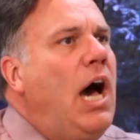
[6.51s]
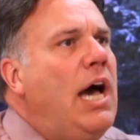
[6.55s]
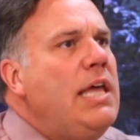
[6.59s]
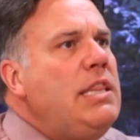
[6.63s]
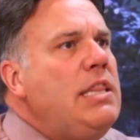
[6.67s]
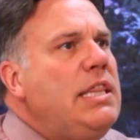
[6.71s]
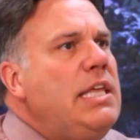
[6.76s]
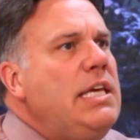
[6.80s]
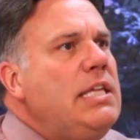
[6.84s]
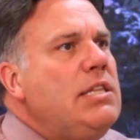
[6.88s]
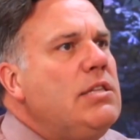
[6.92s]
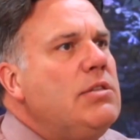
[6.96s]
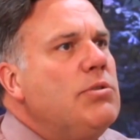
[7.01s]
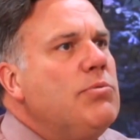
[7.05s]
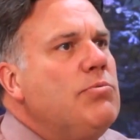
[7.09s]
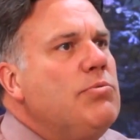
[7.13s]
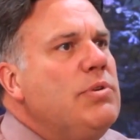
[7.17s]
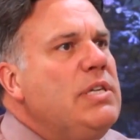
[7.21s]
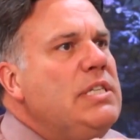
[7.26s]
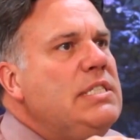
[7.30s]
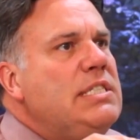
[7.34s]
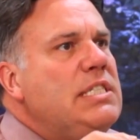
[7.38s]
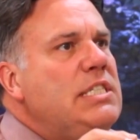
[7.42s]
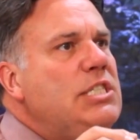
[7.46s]
I think the
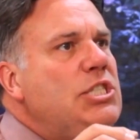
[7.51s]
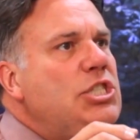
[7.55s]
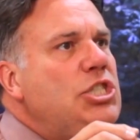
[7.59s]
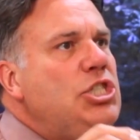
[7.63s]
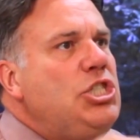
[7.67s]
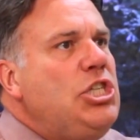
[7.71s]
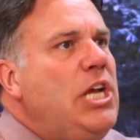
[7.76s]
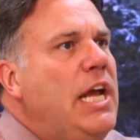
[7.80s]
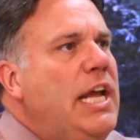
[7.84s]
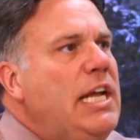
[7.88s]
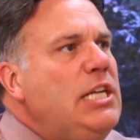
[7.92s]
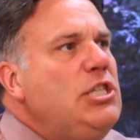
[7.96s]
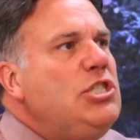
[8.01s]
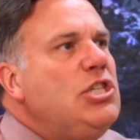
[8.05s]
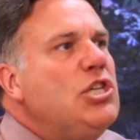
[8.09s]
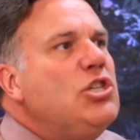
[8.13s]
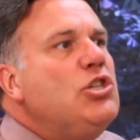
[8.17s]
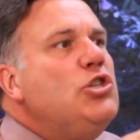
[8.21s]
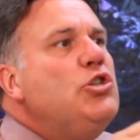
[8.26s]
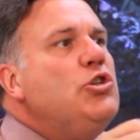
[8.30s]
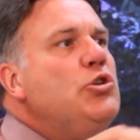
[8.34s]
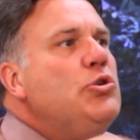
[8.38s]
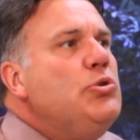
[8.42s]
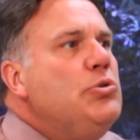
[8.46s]
reason change
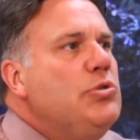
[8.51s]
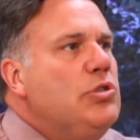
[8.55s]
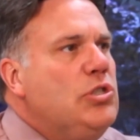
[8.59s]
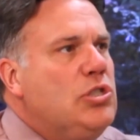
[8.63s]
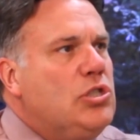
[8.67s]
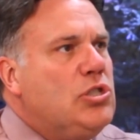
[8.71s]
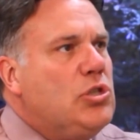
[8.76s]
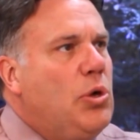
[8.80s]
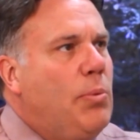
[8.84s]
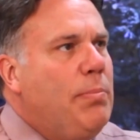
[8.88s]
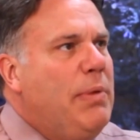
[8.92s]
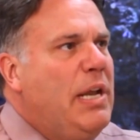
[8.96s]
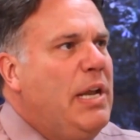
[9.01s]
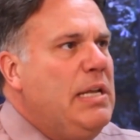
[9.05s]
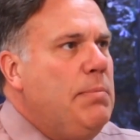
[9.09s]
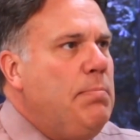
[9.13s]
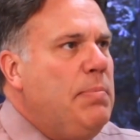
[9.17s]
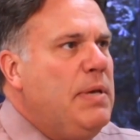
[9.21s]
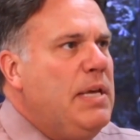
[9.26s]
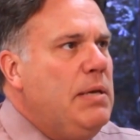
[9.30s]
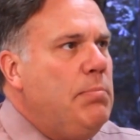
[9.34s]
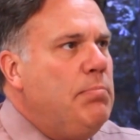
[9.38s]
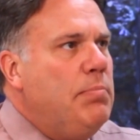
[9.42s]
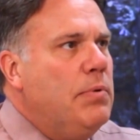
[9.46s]
eludes so many
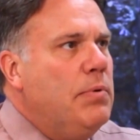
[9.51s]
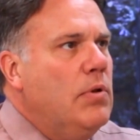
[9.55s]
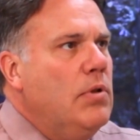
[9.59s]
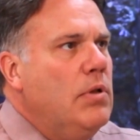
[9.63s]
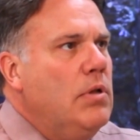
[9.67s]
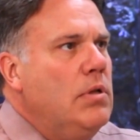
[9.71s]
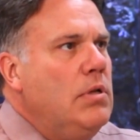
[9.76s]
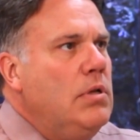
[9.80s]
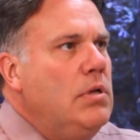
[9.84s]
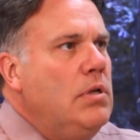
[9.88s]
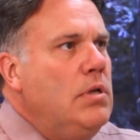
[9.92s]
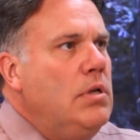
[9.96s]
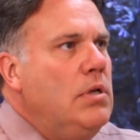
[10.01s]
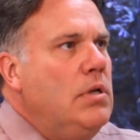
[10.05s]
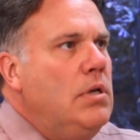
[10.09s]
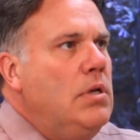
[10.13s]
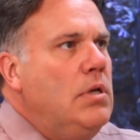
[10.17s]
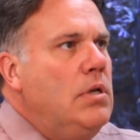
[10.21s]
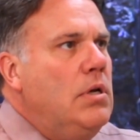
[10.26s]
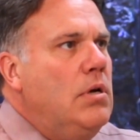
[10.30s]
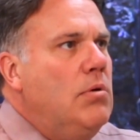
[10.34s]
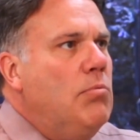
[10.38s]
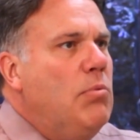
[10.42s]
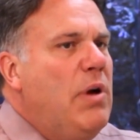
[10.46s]
people,
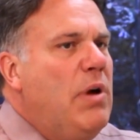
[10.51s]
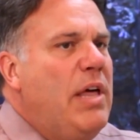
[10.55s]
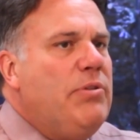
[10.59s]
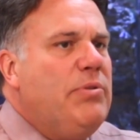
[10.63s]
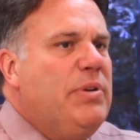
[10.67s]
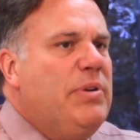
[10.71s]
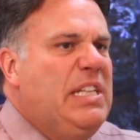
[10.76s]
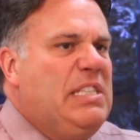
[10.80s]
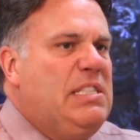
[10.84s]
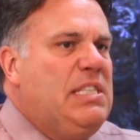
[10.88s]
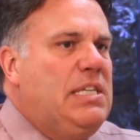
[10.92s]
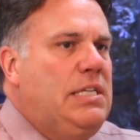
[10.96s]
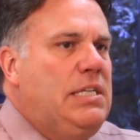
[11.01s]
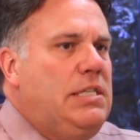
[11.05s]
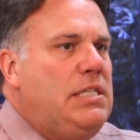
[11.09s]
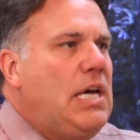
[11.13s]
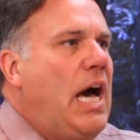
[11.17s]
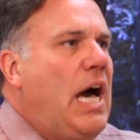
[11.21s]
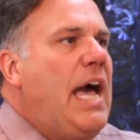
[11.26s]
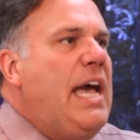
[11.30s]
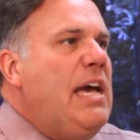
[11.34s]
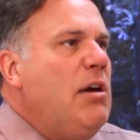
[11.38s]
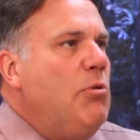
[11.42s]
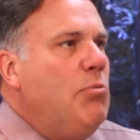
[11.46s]
whether it's a
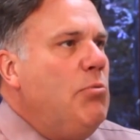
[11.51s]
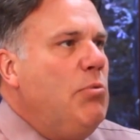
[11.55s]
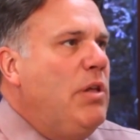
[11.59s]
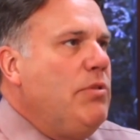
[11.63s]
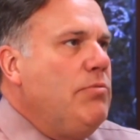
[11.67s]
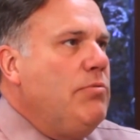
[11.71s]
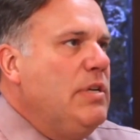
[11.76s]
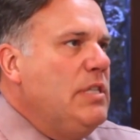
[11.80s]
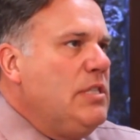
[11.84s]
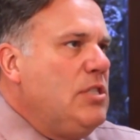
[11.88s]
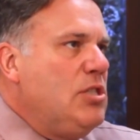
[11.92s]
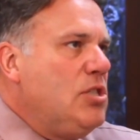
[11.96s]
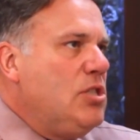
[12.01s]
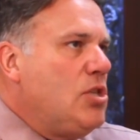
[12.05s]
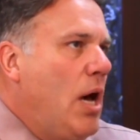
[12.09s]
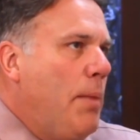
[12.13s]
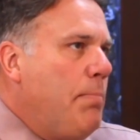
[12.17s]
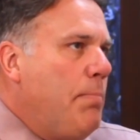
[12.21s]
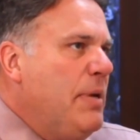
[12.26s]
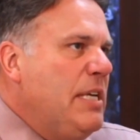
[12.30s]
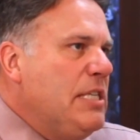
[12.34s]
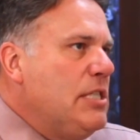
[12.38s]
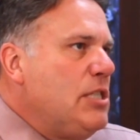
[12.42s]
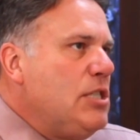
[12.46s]
diet, whether it's
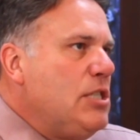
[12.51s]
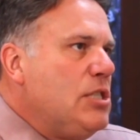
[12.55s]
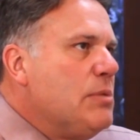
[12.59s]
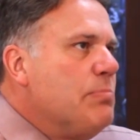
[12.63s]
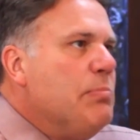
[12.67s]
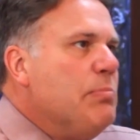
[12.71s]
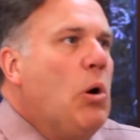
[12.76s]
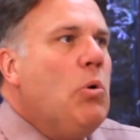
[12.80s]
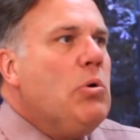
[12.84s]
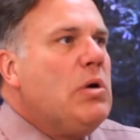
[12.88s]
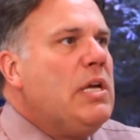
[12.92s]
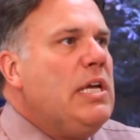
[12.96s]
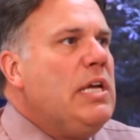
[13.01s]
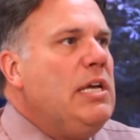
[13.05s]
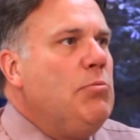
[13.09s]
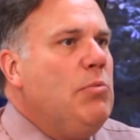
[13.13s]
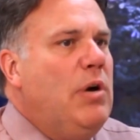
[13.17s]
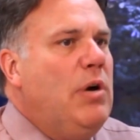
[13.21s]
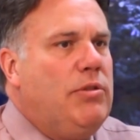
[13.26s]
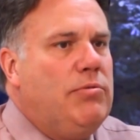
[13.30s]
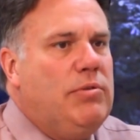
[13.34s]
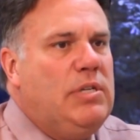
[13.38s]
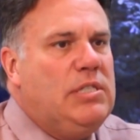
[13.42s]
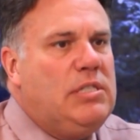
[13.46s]
stopping smoking,
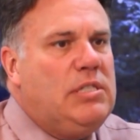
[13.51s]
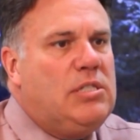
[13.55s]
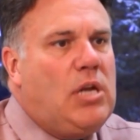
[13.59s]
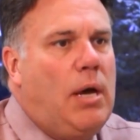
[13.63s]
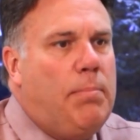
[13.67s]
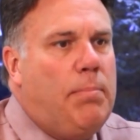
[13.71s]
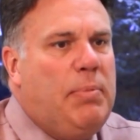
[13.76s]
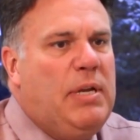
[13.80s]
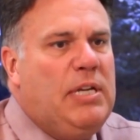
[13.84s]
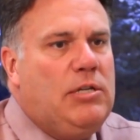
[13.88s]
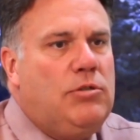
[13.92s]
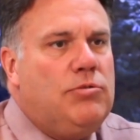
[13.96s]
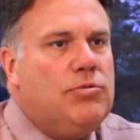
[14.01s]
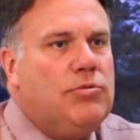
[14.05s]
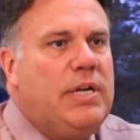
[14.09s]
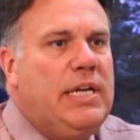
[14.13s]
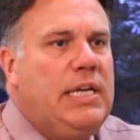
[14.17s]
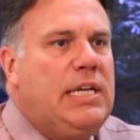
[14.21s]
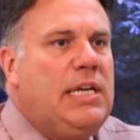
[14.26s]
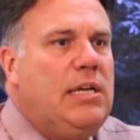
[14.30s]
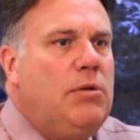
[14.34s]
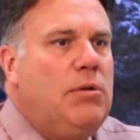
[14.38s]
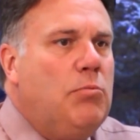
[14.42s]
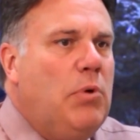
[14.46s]
whether it's stopping
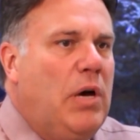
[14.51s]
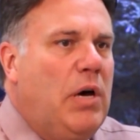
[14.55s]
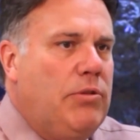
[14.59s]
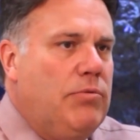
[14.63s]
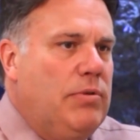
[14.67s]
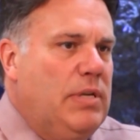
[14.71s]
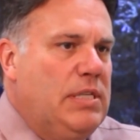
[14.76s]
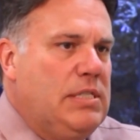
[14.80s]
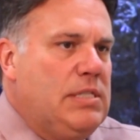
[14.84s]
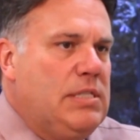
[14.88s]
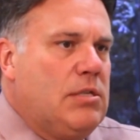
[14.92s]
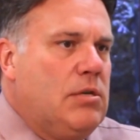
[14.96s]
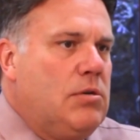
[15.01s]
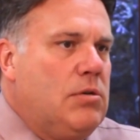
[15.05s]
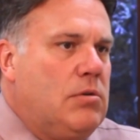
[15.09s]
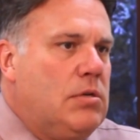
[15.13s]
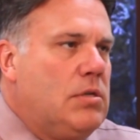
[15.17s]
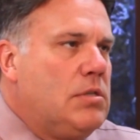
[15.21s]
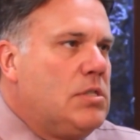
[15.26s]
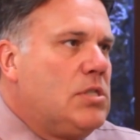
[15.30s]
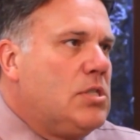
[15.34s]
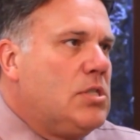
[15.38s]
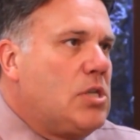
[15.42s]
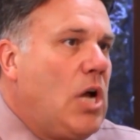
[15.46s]
drinking, whether it's
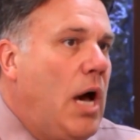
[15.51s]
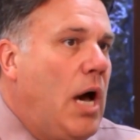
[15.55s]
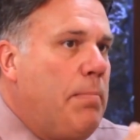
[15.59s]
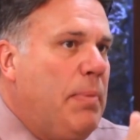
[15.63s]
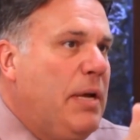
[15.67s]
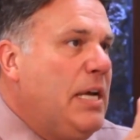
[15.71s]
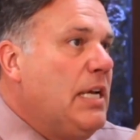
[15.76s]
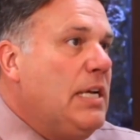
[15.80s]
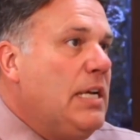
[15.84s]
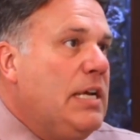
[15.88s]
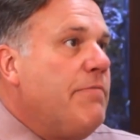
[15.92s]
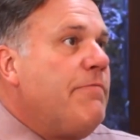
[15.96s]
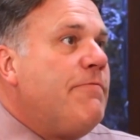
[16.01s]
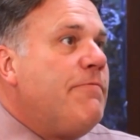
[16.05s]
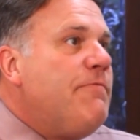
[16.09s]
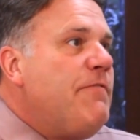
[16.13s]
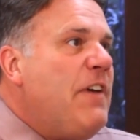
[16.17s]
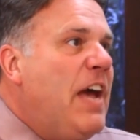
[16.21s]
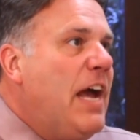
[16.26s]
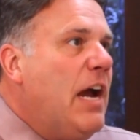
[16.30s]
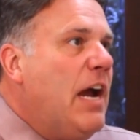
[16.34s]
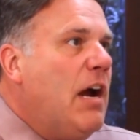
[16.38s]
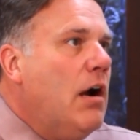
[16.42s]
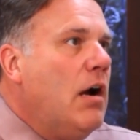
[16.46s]
stopping an
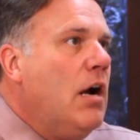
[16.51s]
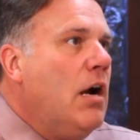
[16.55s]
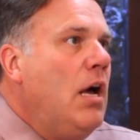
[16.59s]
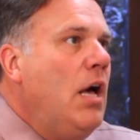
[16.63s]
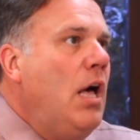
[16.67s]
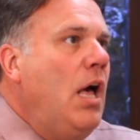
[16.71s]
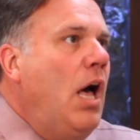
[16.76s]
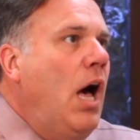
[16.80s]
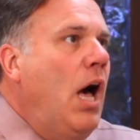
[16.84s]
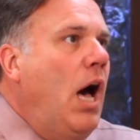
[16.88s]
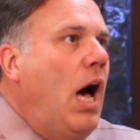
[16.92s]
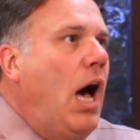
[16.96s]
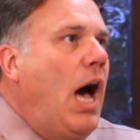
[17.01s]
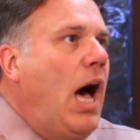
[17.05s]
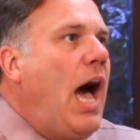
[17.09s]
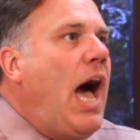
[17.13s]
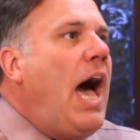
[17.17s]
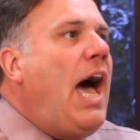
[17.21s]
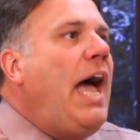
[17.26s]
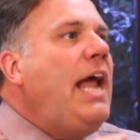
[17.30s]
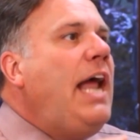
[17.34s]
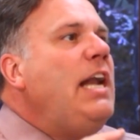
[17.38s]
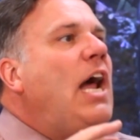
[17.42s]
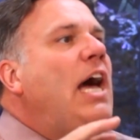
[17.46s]
affair,
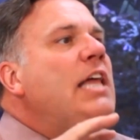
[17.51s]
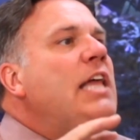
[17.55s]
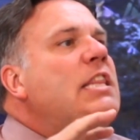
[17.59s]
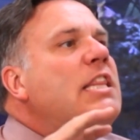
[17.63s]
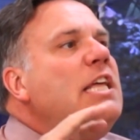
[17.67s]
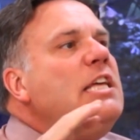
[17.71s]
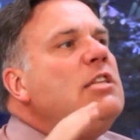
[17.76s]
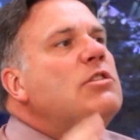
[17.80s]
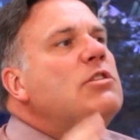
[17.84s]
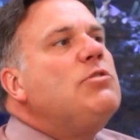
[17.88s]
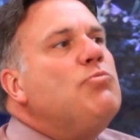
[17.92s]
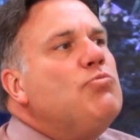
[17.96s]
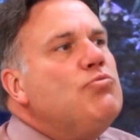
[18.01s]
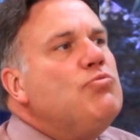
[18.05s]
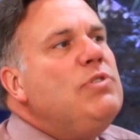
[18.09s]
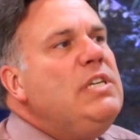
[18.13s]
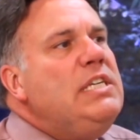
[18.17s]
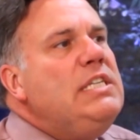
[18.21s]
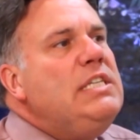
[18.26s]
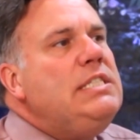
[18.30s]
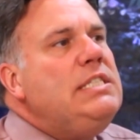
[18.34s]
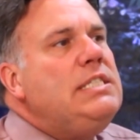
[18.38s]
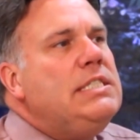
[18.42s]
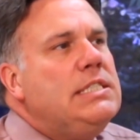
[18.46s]
I think the
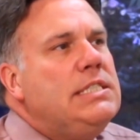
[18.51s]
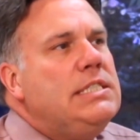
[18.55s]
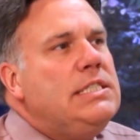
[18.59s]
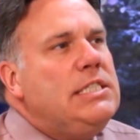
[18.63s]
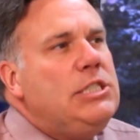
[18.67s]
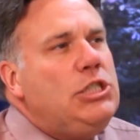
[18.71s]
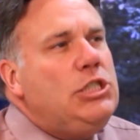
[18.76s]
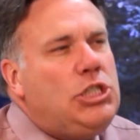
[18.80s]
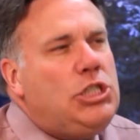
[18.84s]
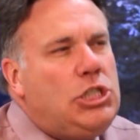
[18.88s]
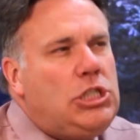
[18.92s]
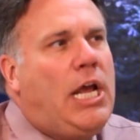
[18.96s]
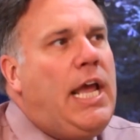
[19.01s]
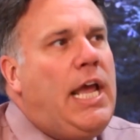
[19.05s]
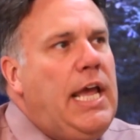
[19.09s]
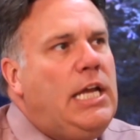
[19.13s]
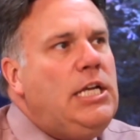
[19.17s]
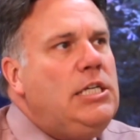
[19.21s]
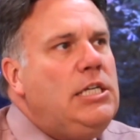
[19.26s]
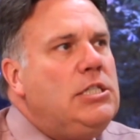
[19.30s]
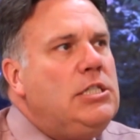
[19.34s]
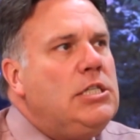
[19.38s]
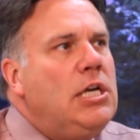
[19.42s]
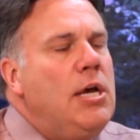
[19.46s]
reason that
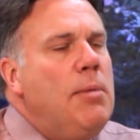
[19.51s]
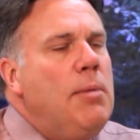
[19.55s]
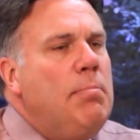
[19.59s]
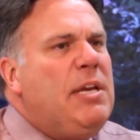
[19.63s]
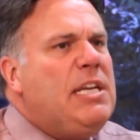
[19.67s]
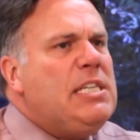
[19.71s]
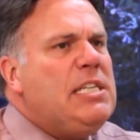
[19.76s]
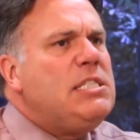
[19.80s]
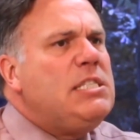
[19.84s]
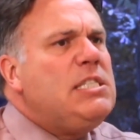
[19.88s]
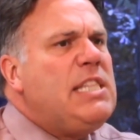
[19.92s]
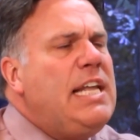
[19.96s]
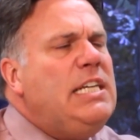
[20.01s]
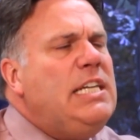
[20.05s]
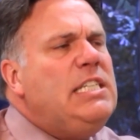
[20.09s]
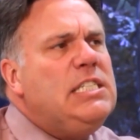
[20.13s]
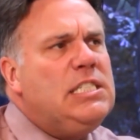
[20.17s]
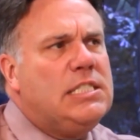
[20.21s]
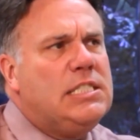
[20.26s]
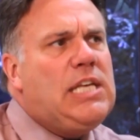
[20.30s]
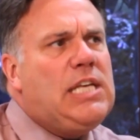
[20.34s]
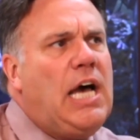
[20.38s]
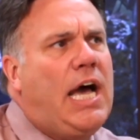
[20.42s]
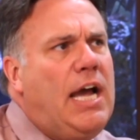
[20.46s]
change, because they
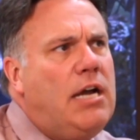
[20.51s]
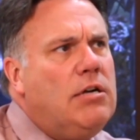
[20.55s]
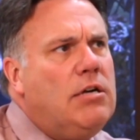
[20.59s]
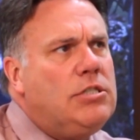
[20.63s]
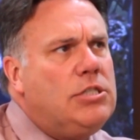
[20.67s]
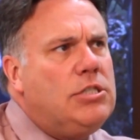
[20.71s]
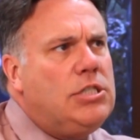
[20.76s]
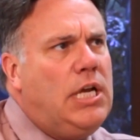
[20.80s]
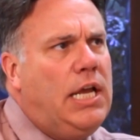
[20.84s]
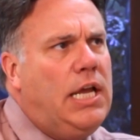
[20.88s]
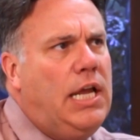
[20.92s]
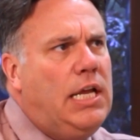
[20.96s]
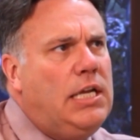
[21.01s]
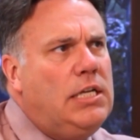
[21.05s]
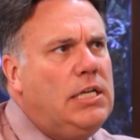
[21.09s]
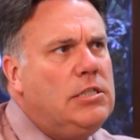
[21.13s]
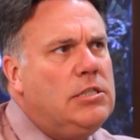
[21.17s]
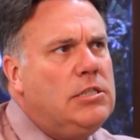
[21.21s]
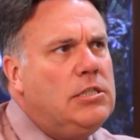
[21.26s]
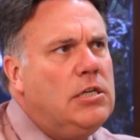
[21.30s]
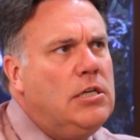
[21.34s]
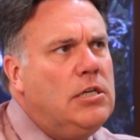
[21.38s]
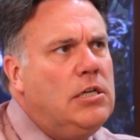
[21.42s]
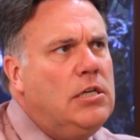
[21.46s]
desire
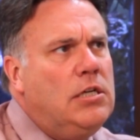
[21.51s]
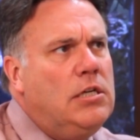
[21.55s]
change,